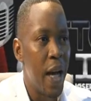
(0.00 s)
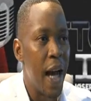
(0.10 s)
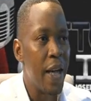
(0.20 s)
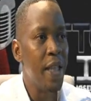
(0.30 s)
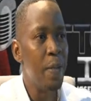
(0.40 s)

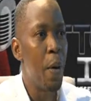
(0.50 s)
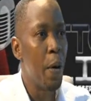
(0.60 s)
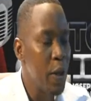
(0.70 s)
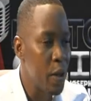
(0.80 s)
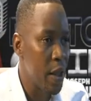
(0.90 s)
And this
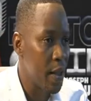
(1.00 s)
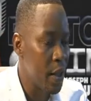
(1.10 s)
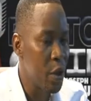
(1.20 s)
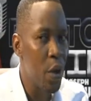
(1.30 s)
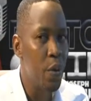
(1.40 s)
burning
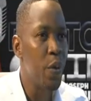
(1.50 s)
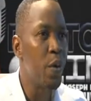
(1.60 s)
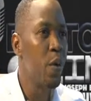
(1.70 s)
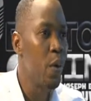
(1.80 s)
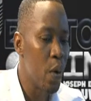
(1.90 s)
sensation will
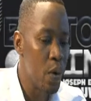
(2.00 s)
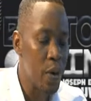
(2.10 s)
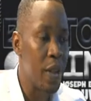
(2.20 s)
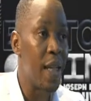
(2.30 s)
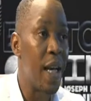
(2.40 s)
go to the
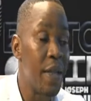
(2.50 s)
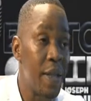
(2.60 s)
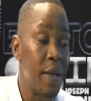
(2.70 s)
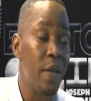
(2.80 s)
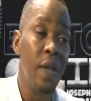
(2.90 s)
cells
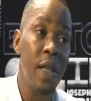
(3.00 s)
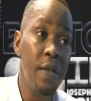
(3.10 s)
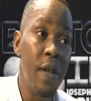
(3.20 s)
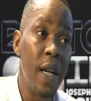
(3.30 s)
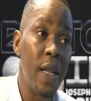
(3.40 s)
of the
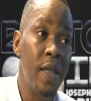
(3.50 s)
liver,